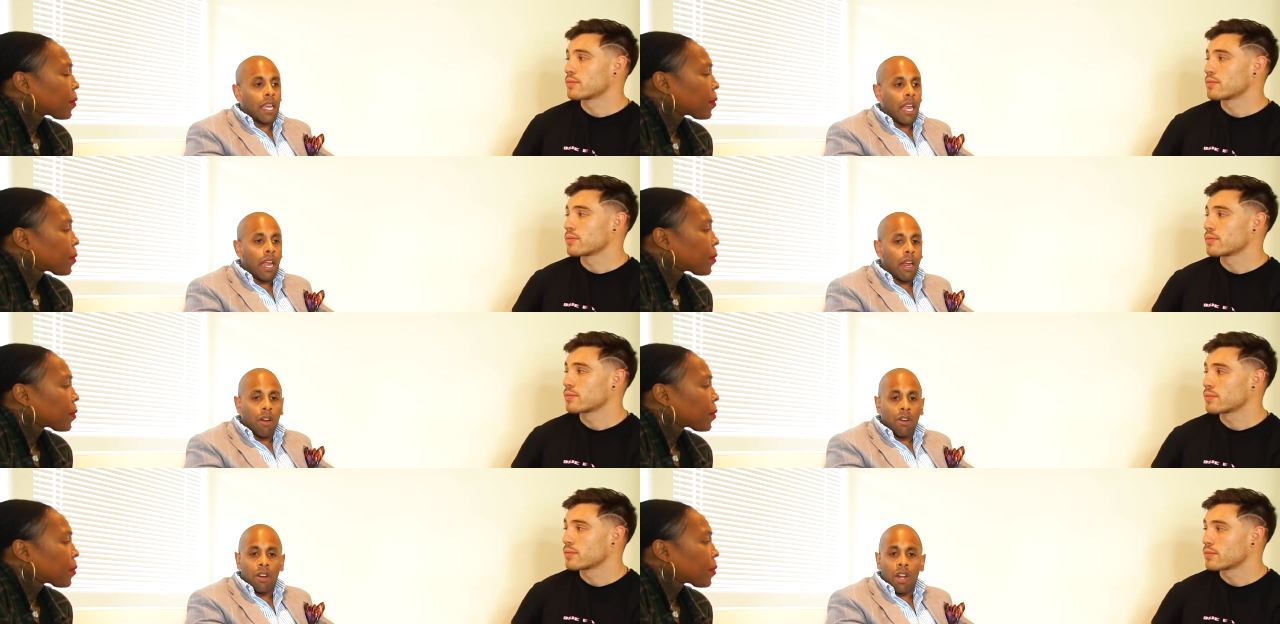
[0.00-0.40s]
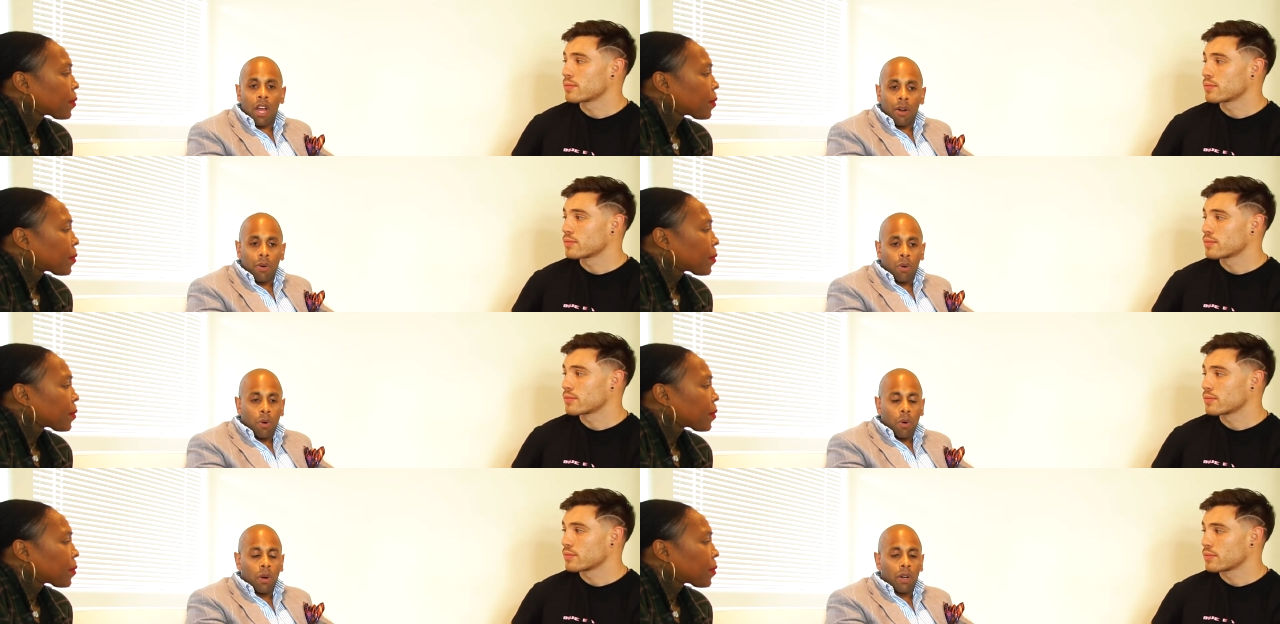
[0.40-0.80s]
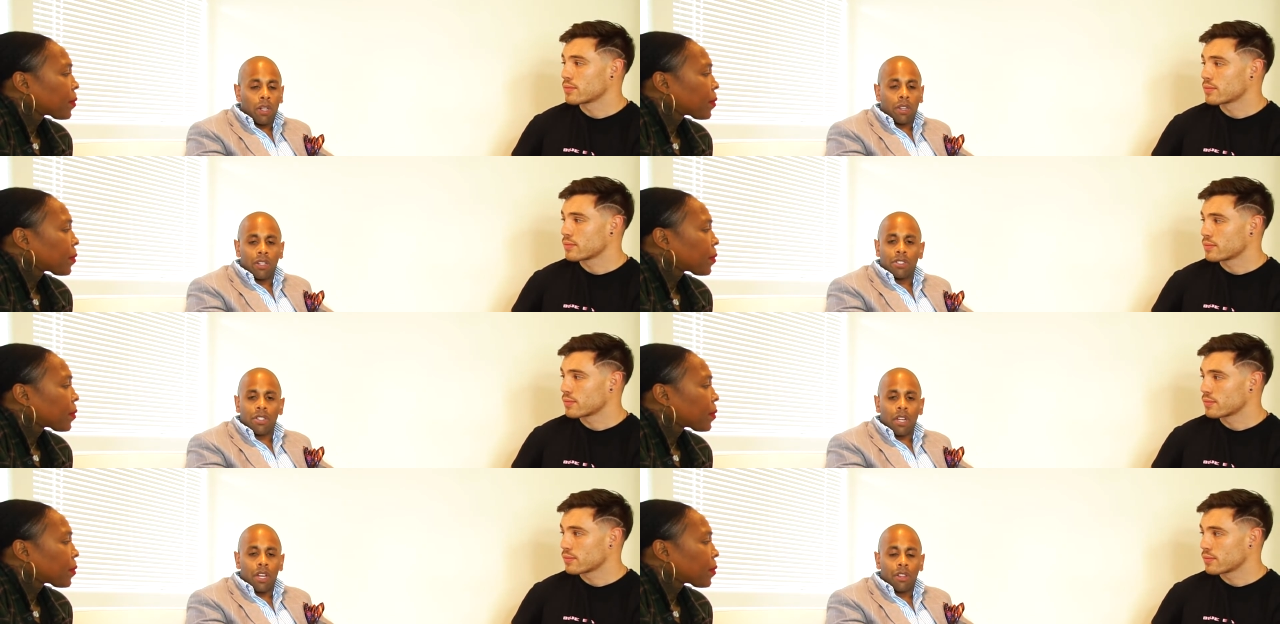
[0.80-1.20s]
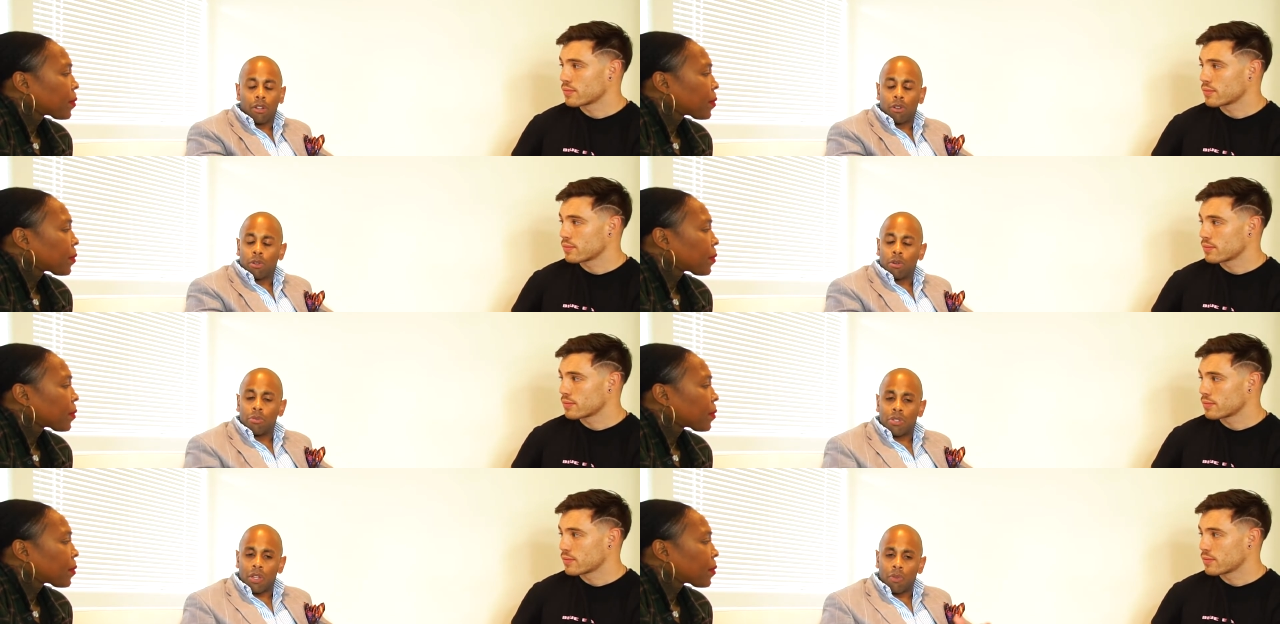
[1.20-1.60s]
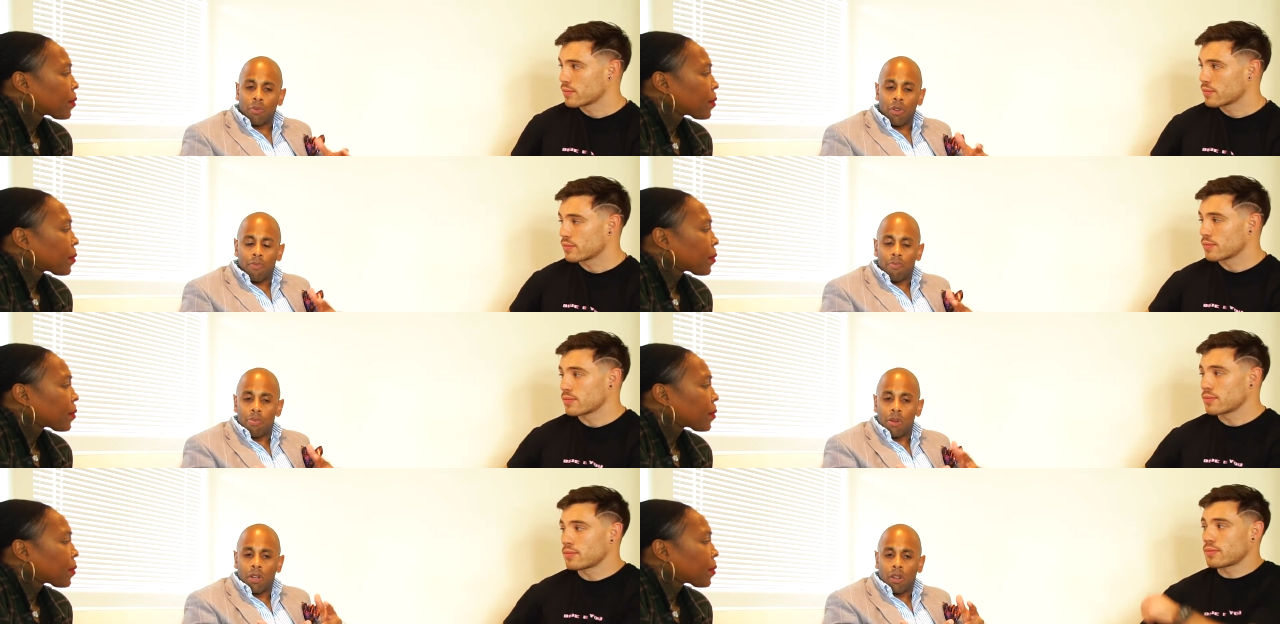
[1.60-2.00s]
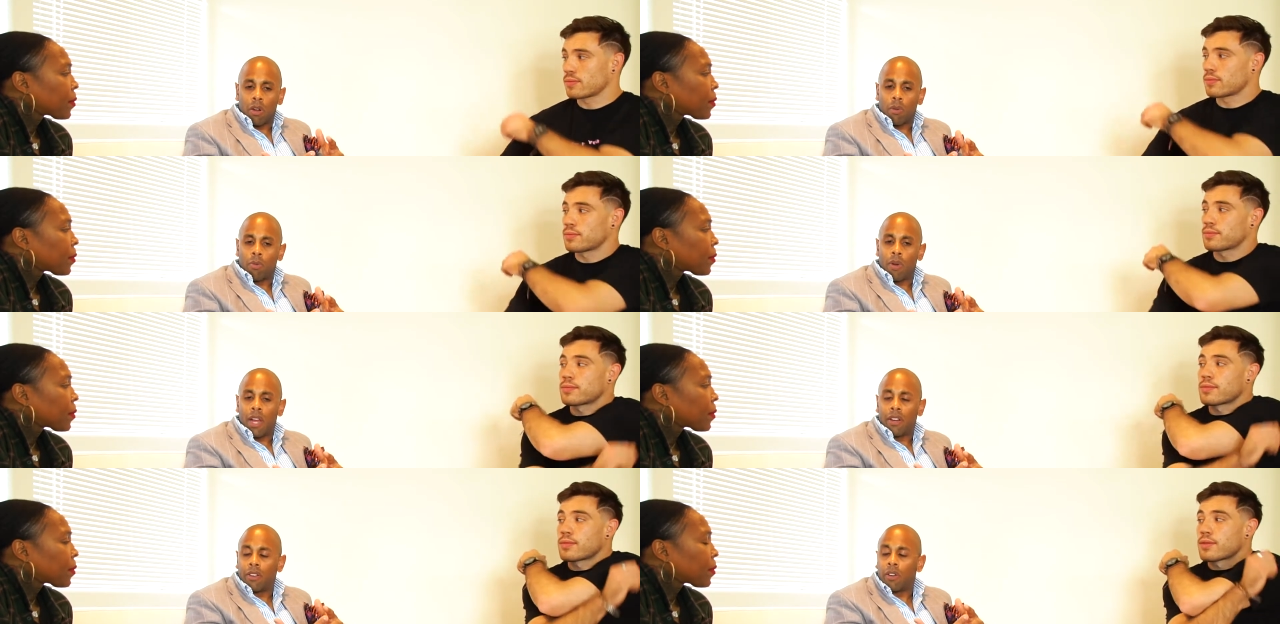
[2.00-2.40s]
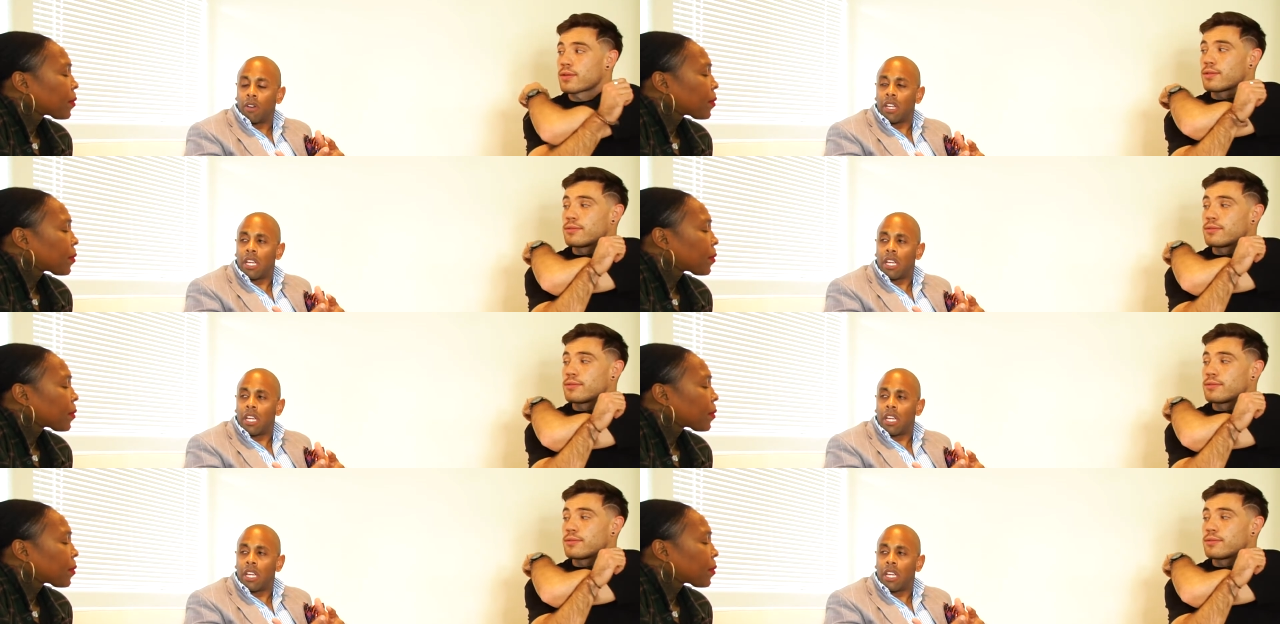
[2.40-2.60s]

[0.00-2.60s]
Speaker 1: care dot org, there's other groups that we've built around our